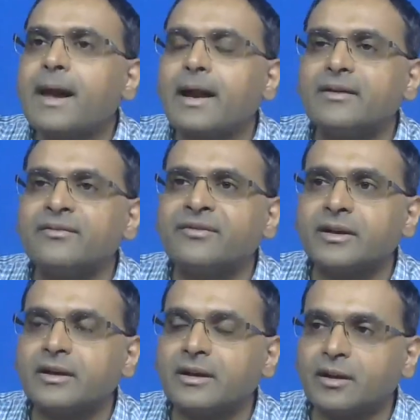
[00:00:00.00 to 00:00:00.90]
And if
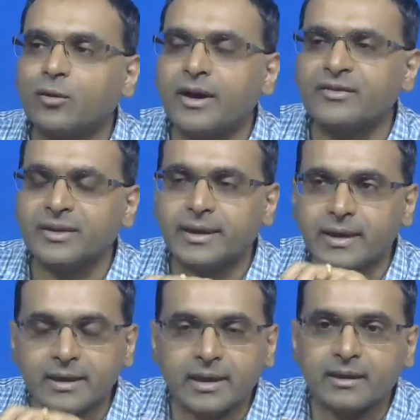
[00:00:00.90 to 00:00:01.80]
it requires any
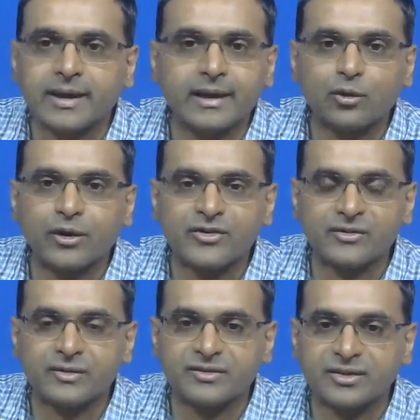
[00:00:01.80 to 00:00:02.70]
detailed
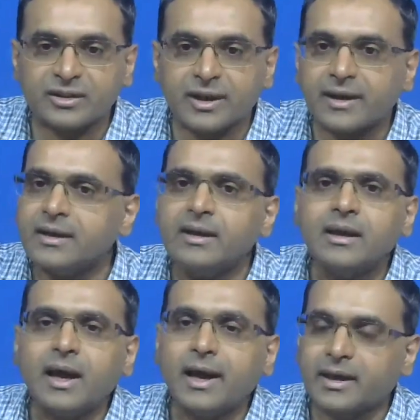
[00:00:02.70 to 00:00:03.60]
calculations, etc.,
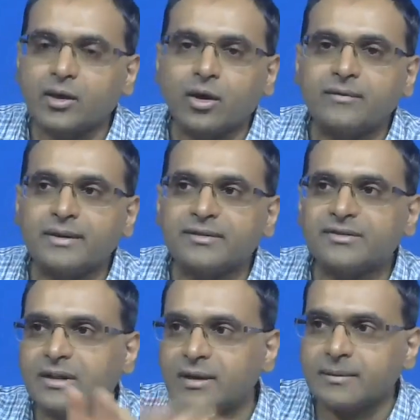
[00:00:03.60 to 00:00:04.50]
I can
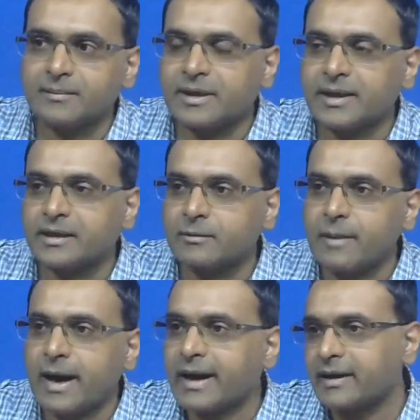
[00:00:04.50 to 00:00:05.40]
always take it
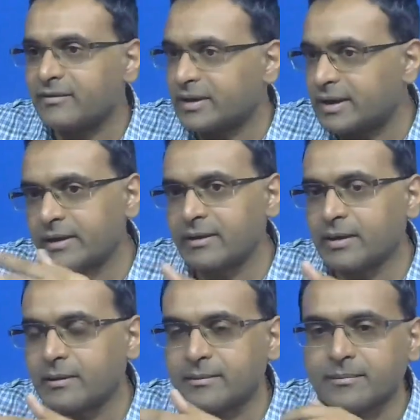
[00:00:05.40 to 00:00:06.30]
back, and we
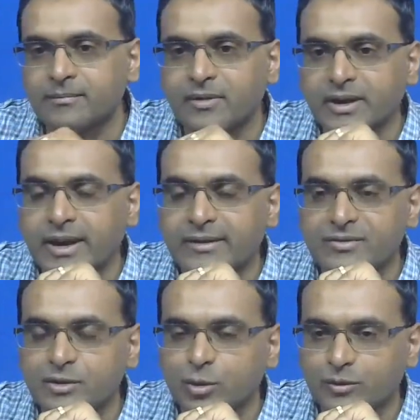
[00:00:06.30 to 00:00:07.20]
can
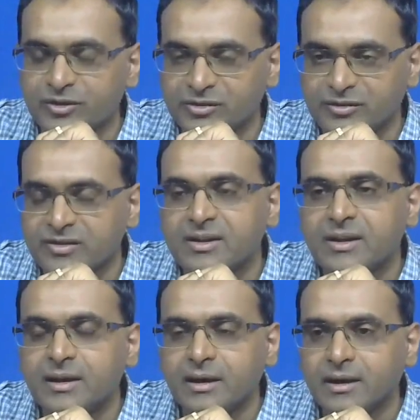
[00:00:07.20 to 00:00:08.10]
answer your questions
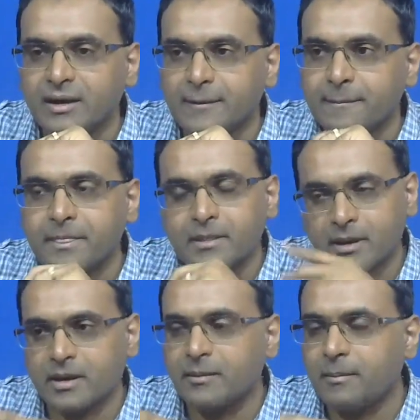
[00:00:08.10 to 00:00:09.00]

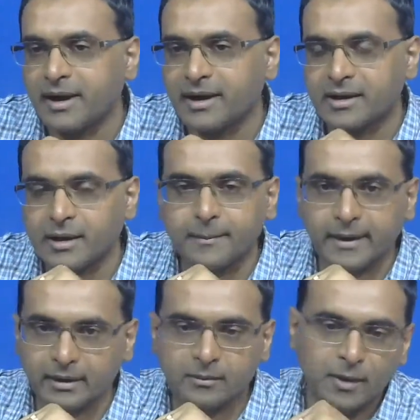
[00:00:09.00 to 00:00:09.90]
by
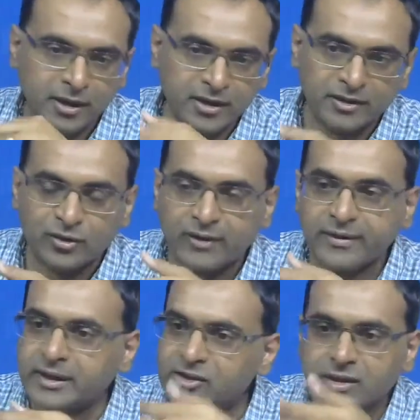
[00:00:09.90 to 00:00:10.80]
email. But if you have
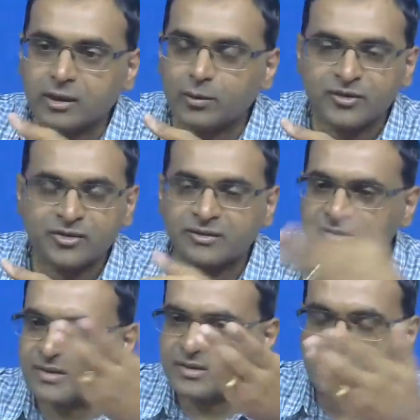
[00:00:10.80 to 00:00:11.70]
any general
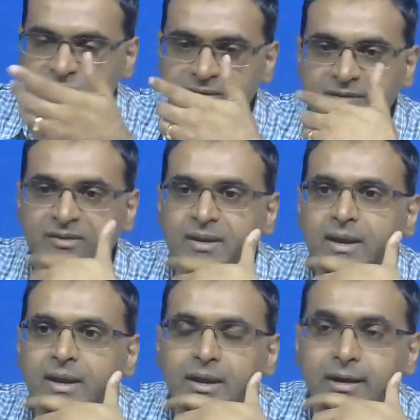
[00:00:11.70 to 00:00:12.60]
questions, discussions,
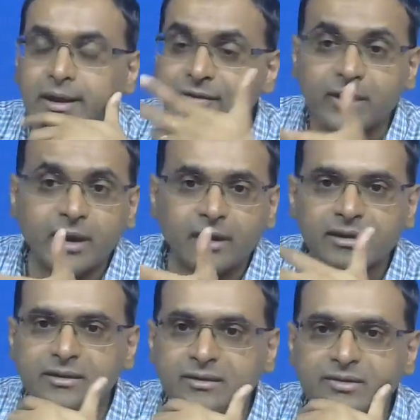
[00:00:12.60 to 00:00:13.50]

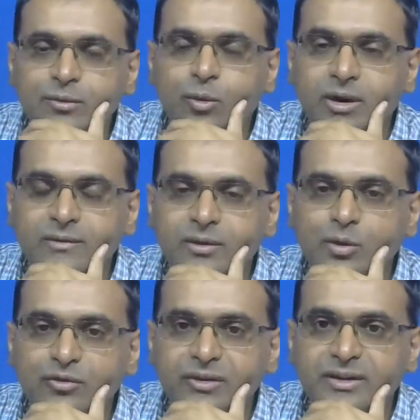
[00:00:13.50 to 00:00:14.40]
difficulties, whatever
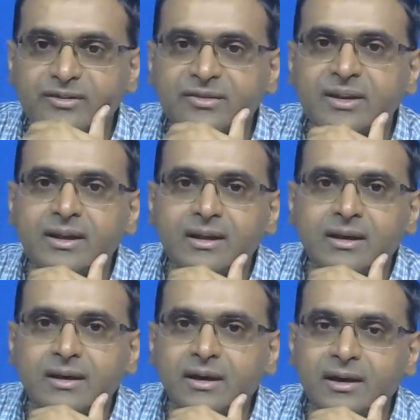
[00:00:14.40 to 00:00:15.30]
you face,
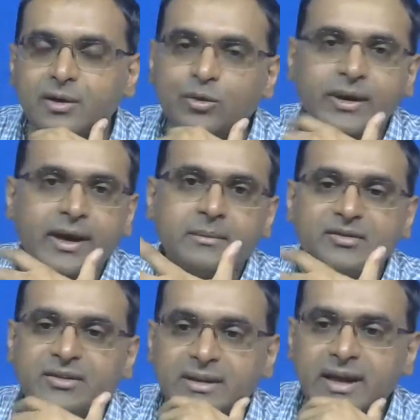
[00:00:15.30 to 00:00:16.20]
you can
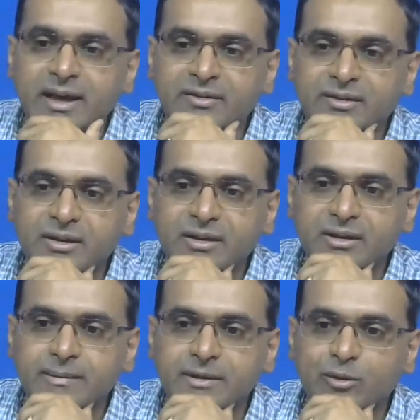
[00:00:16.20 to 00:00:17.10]
basically ask
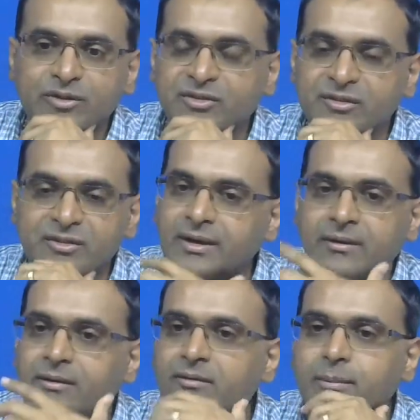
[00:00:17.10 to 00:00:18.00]
the questions,
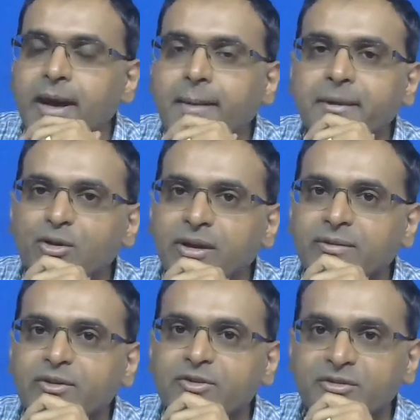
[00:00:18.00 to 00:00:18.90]
and we'll be happy to take
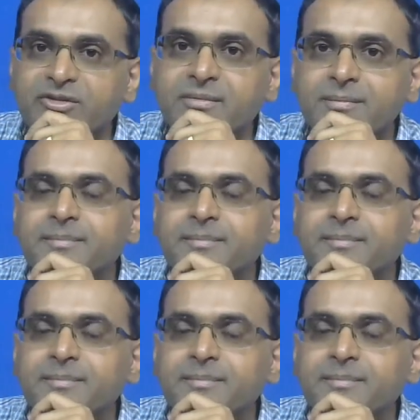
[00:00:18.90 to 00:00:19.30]
questions.